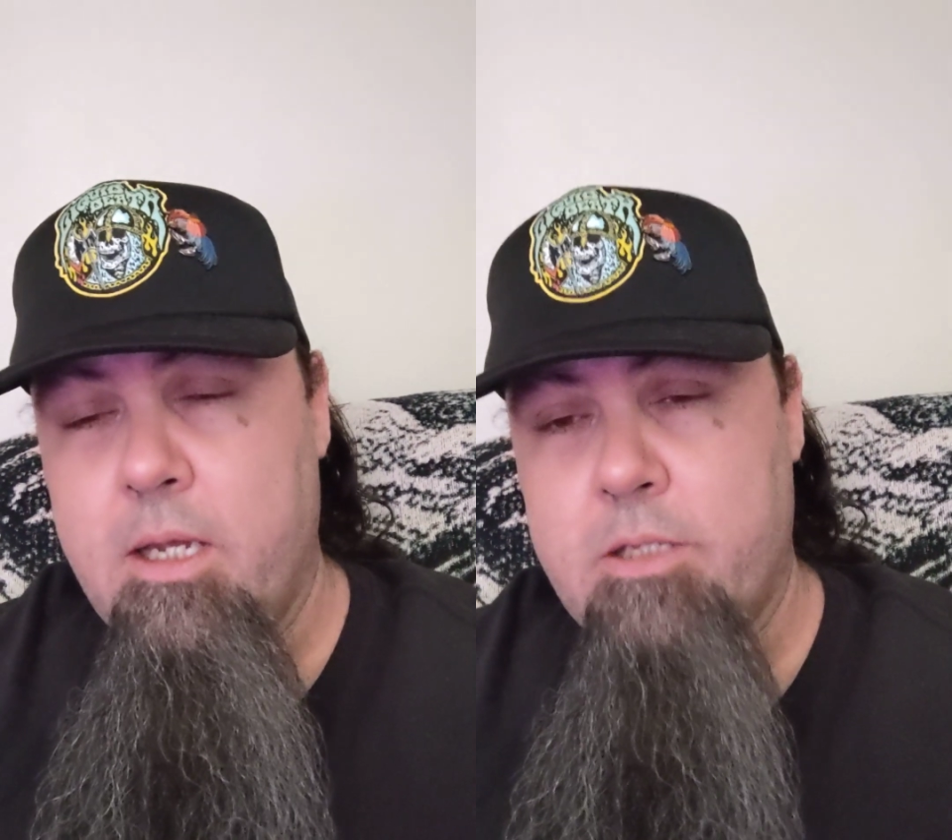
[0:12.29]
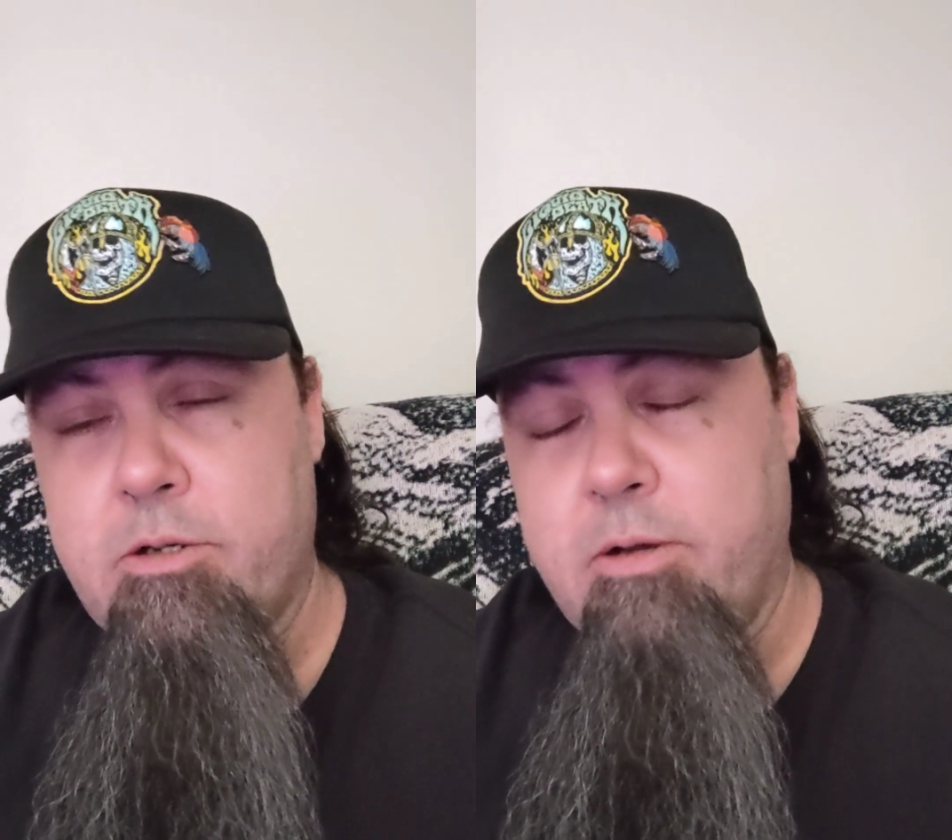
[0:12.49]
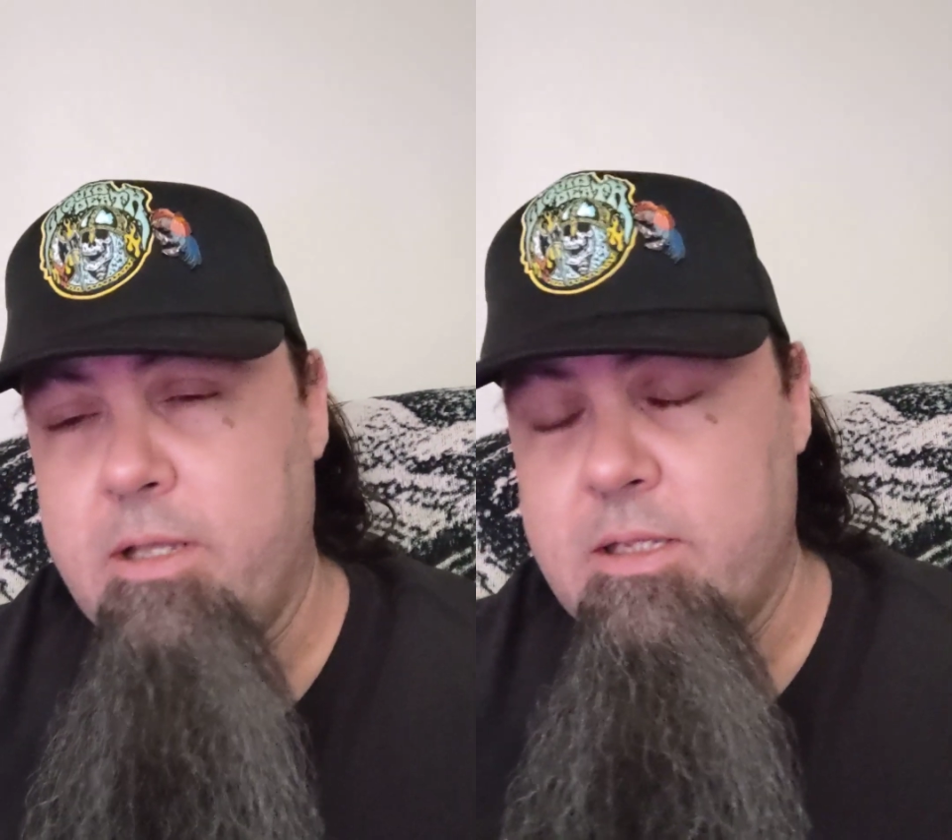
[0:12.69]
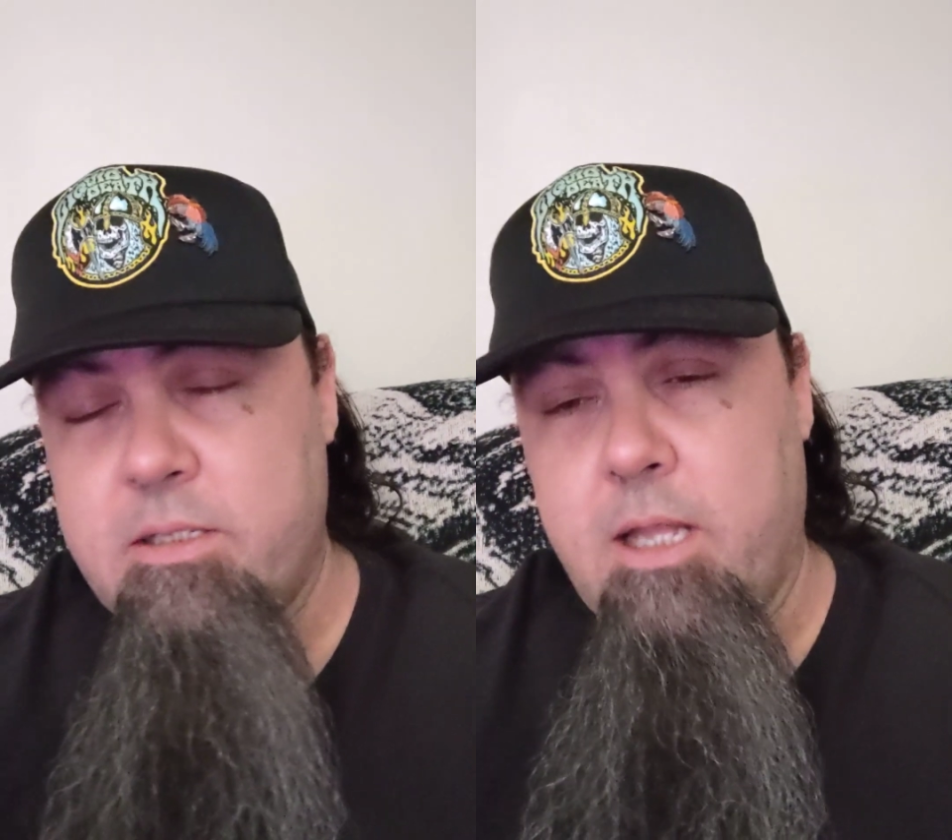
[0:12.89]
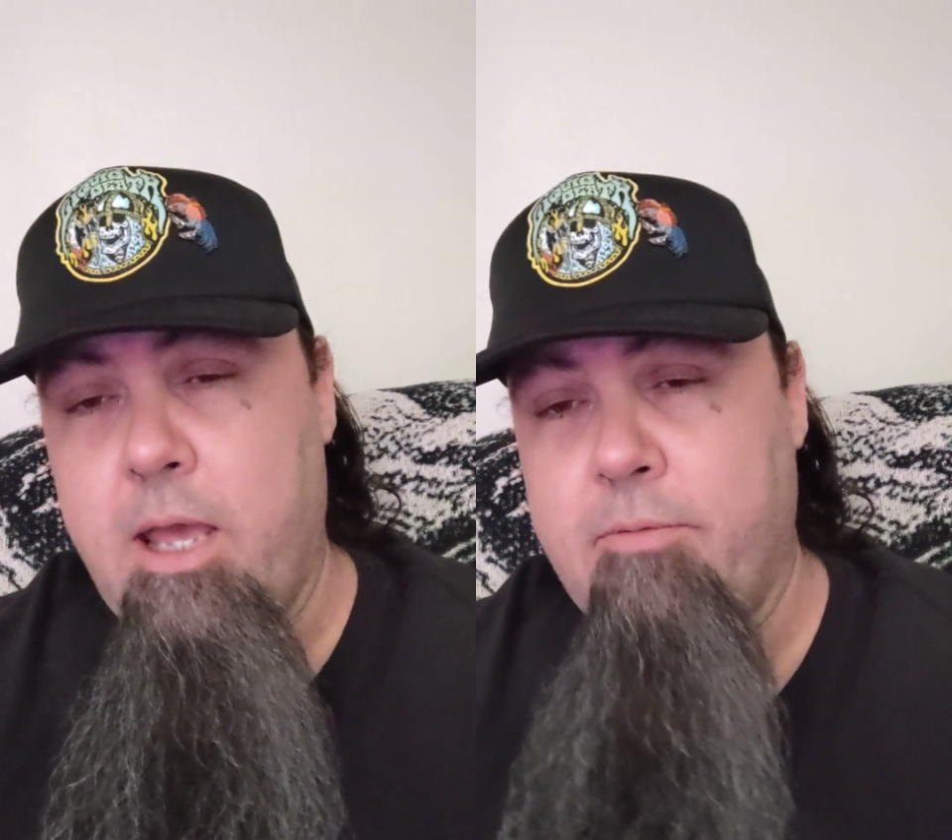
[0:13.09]
So in
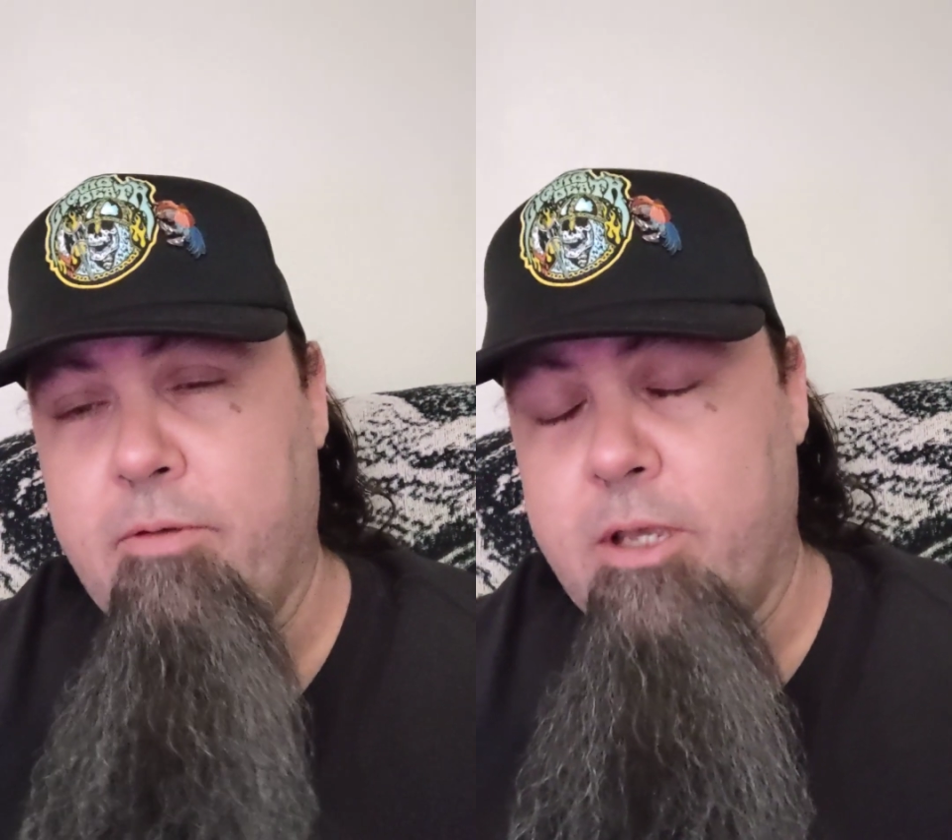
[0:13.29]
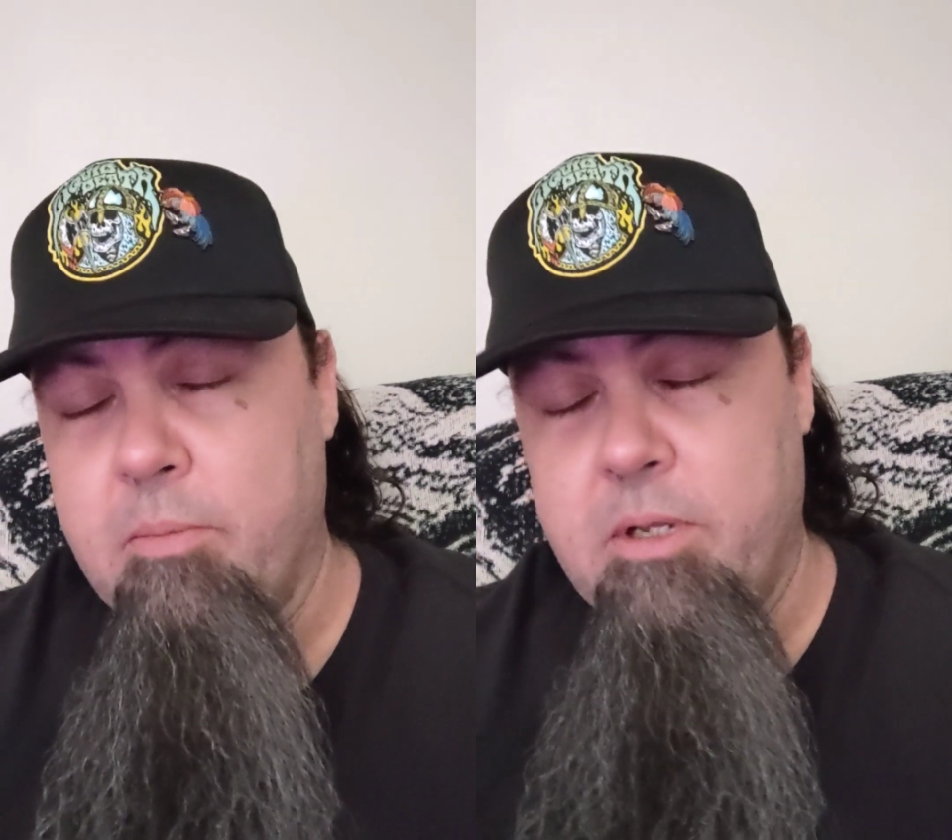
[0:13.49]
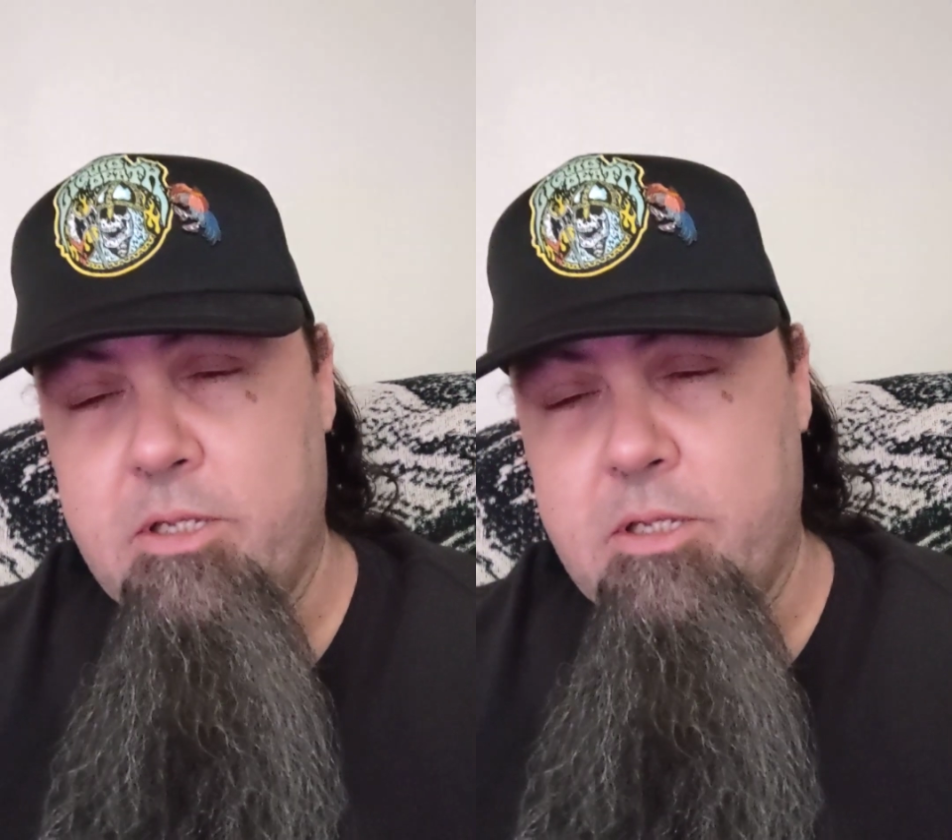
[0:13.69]
this life, we come into